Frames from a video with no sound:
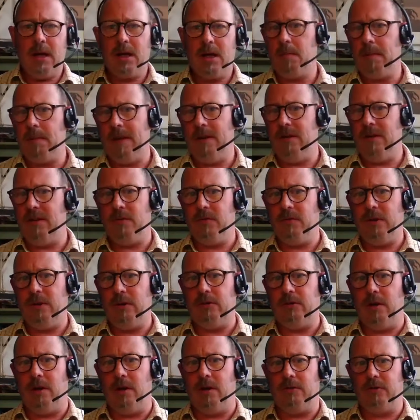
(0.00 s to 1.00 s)
Completely different
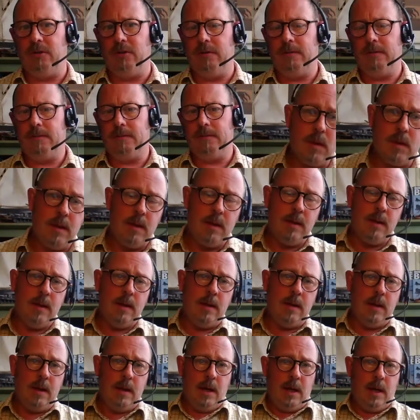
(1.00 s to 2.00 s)
fuselage.
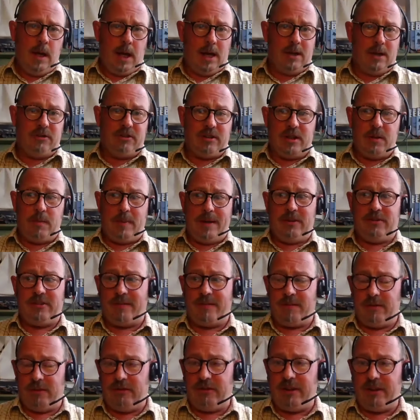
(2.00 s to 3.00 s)
And so the B
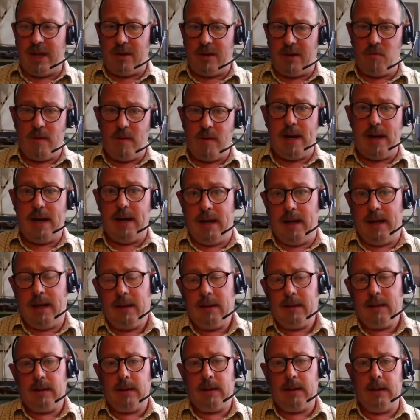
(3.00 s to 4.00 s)
seventeen
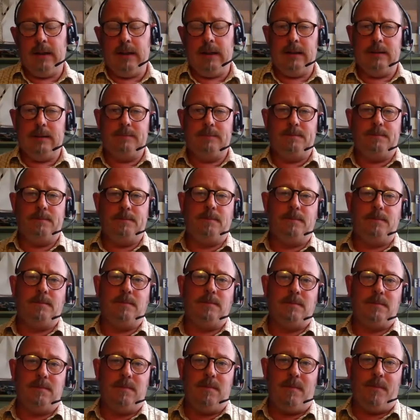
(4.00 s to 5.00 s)
really, um,
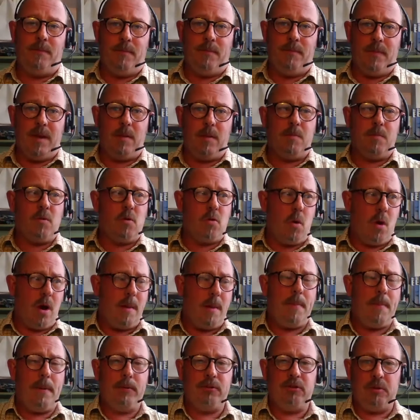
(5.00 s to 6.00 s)

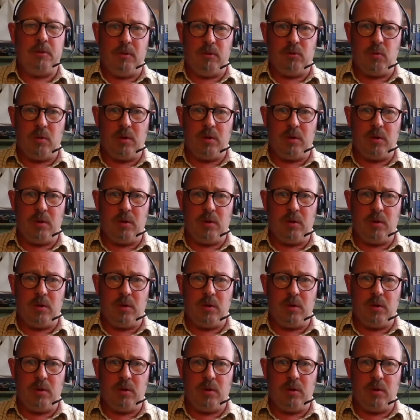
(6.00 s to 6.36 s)
quite possibly, was